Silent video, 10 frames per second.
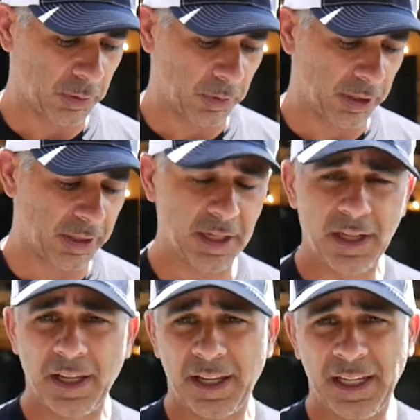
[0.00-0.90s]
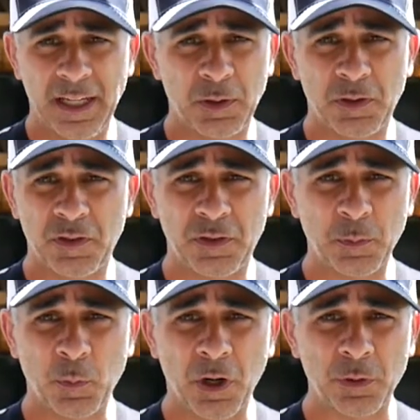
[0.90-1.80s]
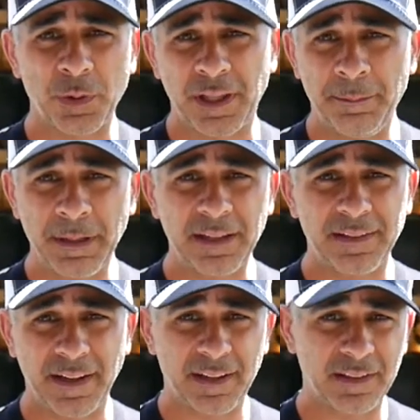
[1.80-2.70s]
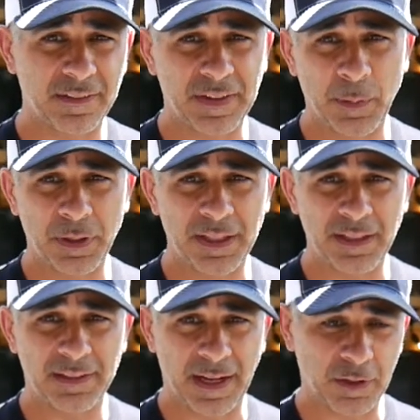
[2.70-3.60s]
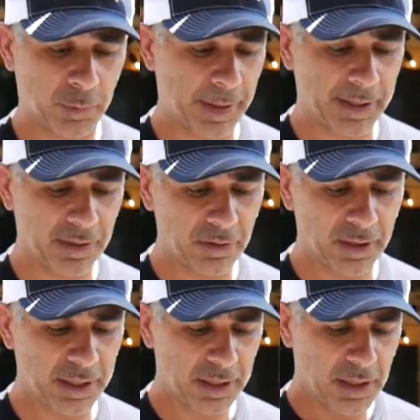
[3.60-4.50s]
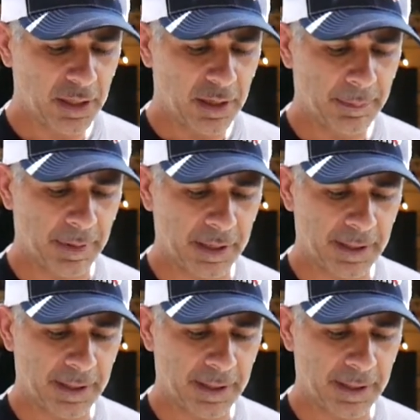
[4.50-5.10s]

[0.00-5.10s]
to work. It works within milliseconds. I forget what the exact spec is on it, but